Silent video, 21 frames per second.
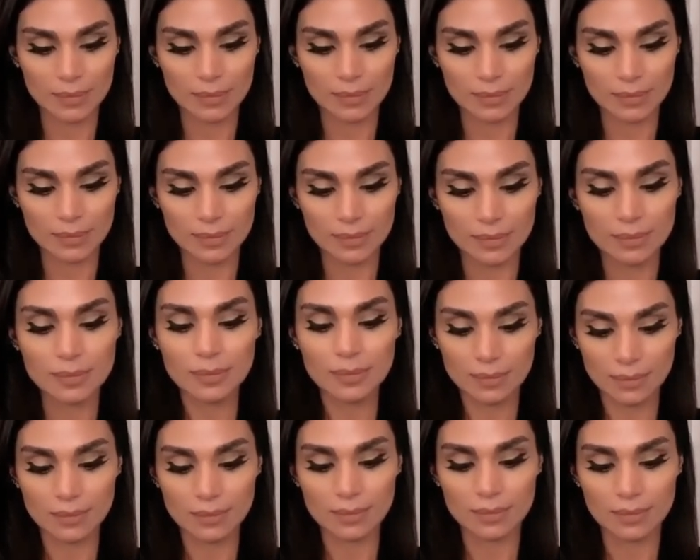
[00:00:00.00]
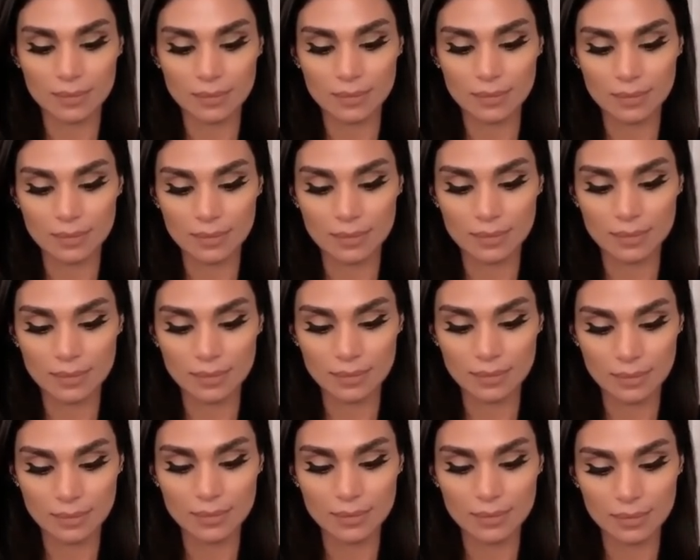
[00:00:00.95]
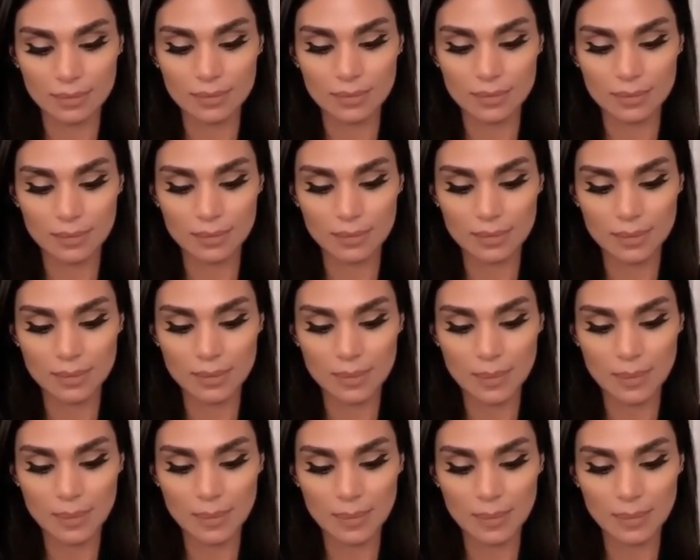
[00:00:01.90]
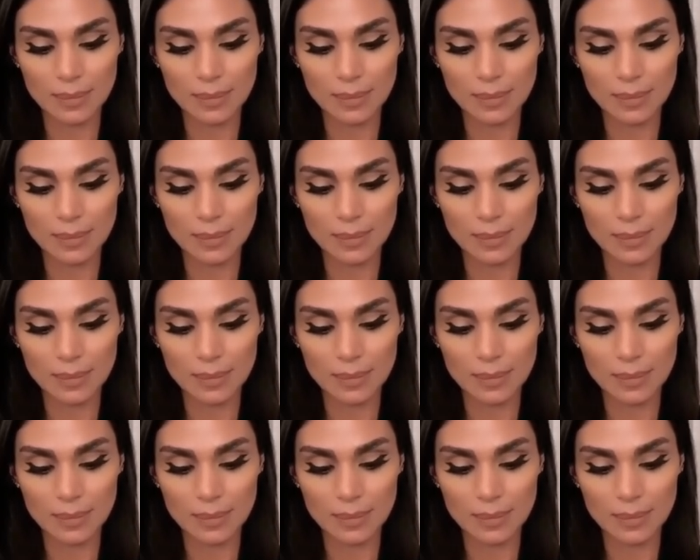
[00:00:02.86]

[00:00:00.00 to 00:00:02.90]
[no speech]